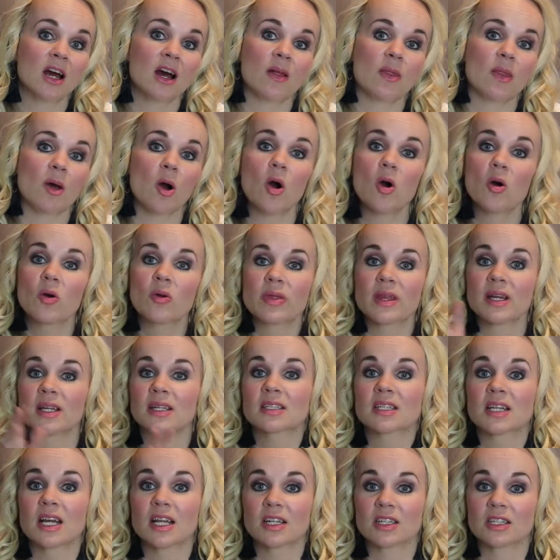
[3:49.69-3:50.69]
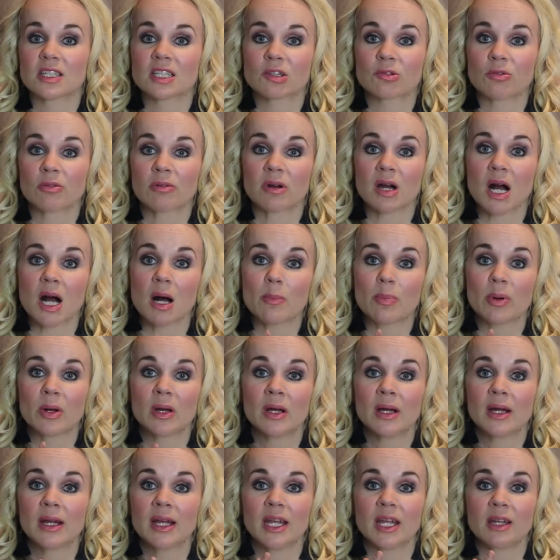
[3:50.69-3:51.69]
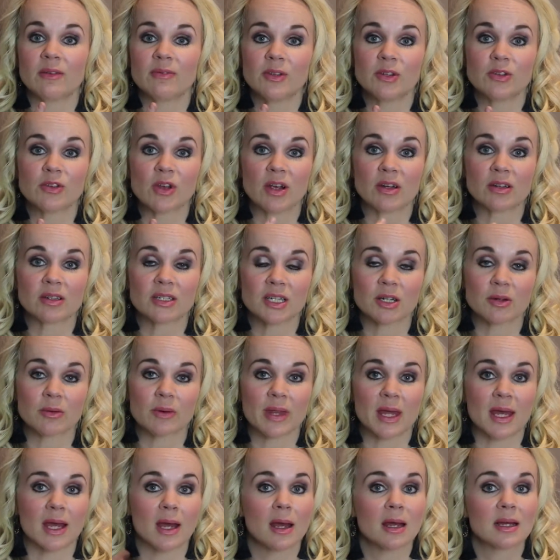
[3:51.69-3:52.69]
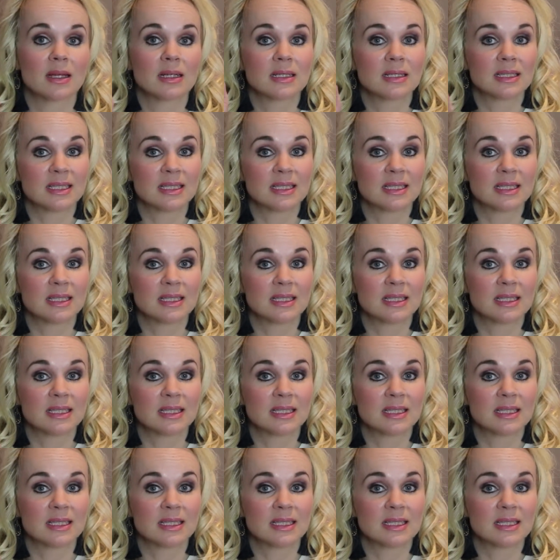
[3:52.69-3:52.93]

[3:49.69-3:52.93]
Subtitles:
and the whole thing is going to screw up if you don't deal with it.